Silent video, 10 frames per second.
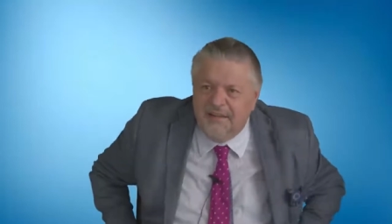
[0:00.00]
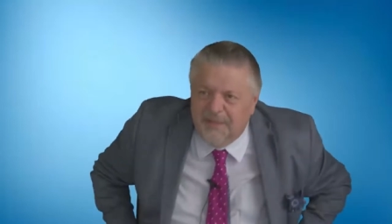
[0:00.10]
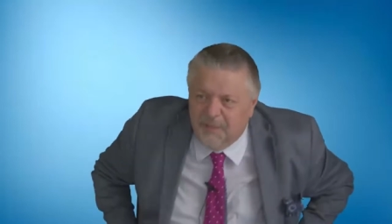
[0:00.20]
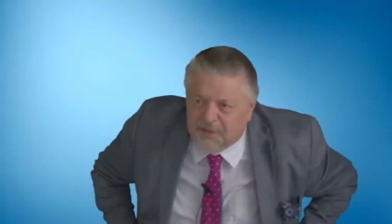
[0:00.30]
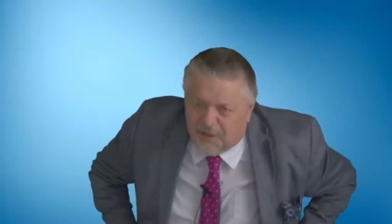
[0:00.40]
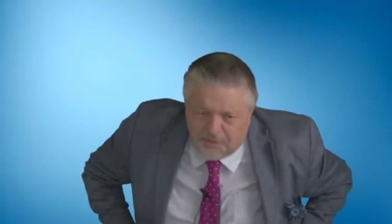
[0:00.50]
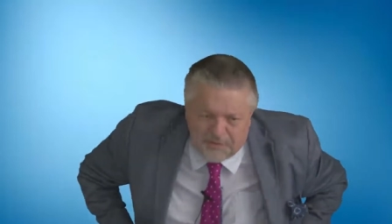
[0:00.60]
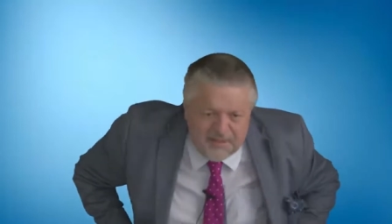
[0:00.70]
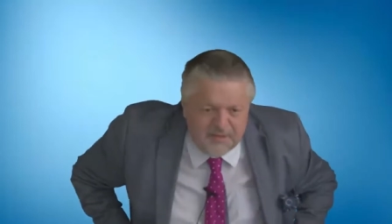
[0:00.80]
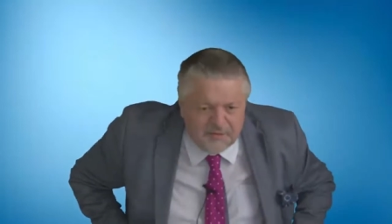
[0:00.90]
He was
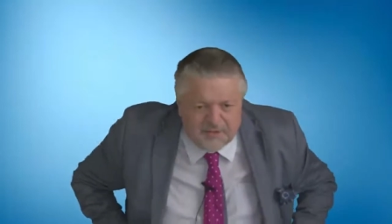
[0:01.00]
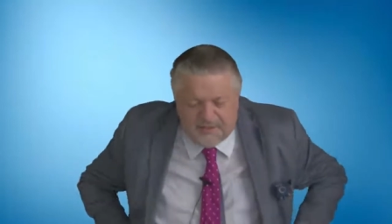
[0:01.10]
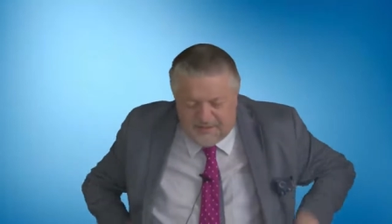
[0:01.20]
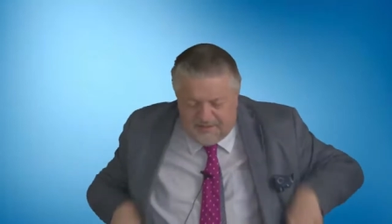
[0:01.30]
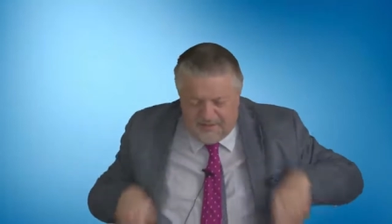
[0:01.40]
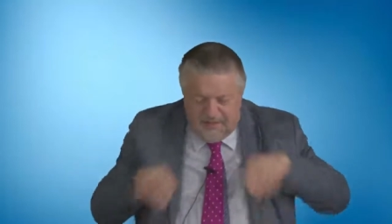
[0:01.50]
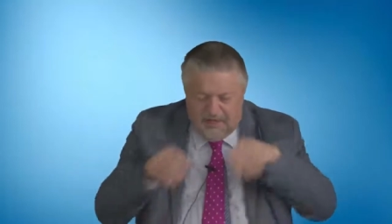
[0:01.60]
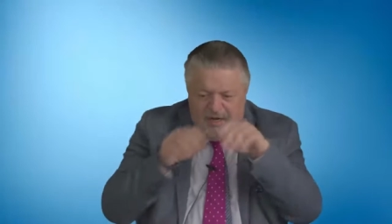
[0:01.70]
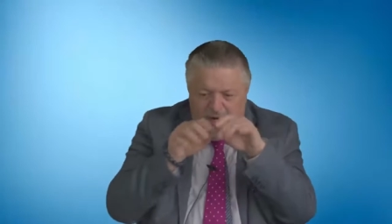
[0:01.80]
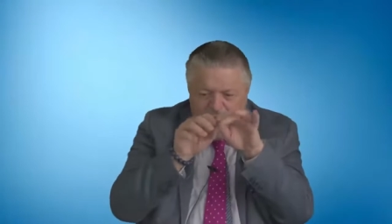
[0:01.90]
only interested in
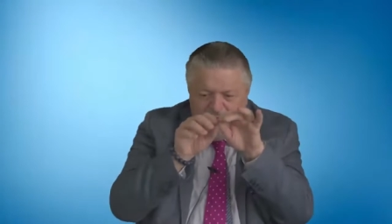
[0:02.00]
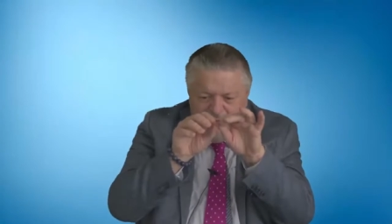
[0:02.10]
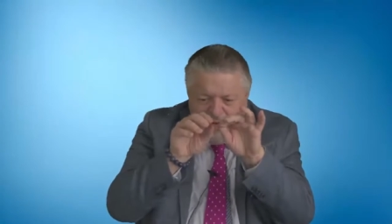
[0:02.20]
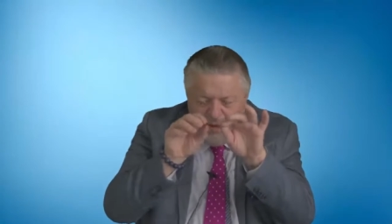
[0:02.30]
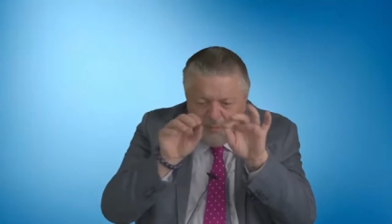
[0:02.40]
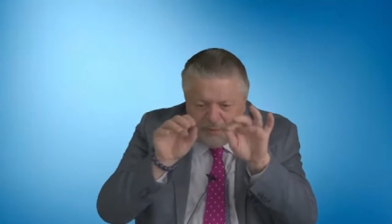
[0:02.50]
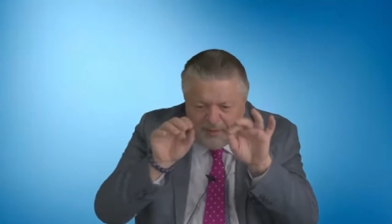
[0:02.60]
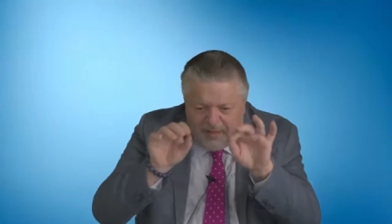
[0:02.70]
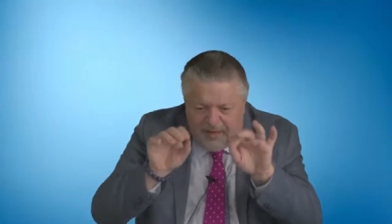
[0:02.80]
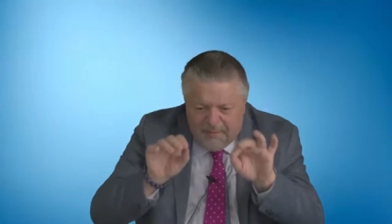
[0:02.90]
how can I
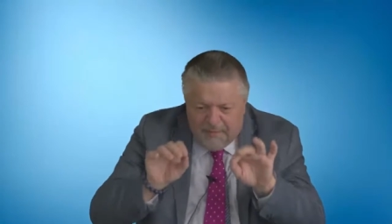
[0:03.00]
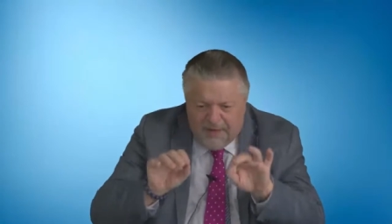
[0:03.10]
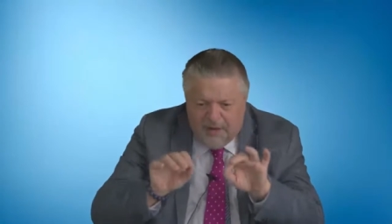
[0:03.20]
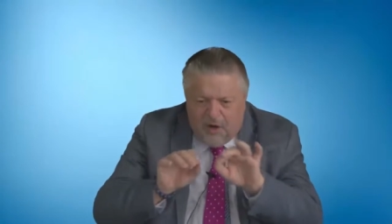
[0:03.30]
apply my